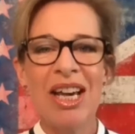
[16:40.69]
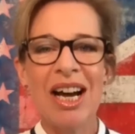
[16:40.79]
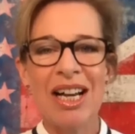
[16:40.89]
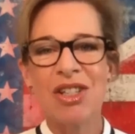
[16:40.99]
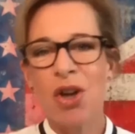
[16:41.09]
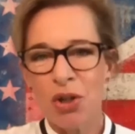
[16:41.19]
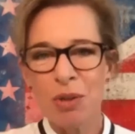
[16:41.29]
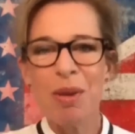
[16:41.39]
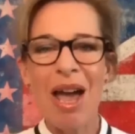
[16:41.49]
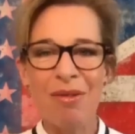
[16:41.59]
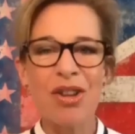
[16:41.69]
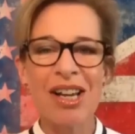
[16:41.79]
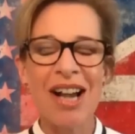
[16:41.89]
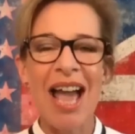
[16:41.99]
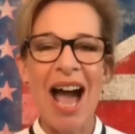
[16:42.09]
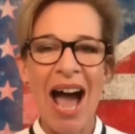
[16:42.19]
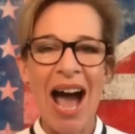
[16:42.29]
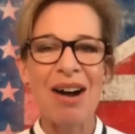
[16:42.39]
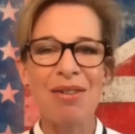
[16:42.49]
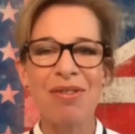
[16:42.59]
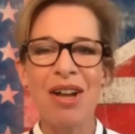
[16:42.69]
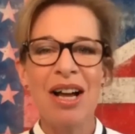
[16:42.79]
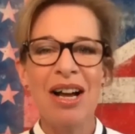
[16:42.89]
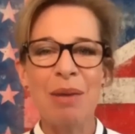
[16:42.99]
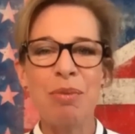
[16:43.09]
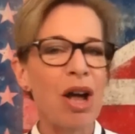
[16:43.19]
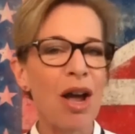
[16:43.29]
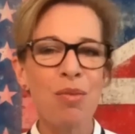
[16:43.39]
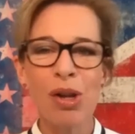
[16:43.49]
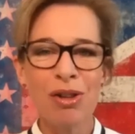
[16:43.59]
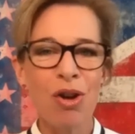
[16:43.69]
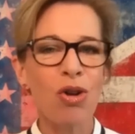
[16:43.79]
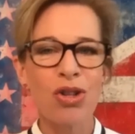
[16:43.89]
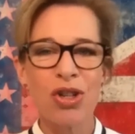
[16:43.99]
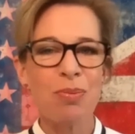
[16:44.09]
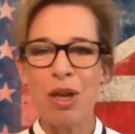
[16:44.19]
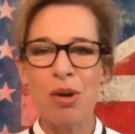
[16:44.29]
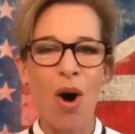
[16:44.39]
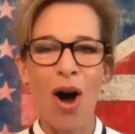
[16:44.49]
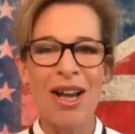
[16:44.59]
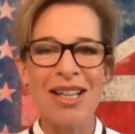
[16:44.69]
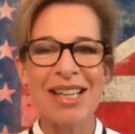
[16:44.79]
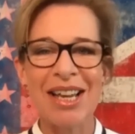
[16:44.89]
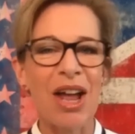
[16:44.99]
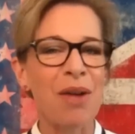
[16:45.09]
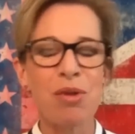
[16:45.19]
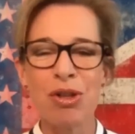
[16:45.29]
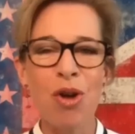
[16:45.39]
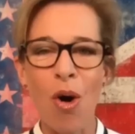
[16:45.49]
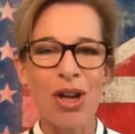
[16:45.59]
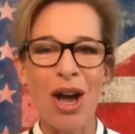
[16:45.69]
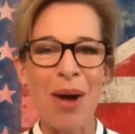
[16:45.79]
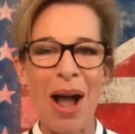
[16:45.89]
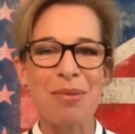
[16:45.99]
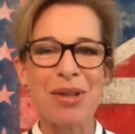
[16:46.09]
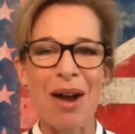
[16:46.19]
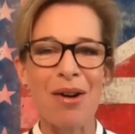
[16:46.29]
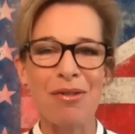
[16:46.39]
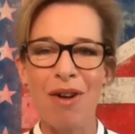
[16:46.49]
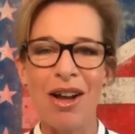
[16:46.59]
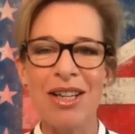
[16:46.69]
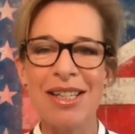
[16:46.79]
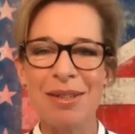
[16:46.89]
It's cost me everything I have, but I will not be quiet and I will not go out without a fight.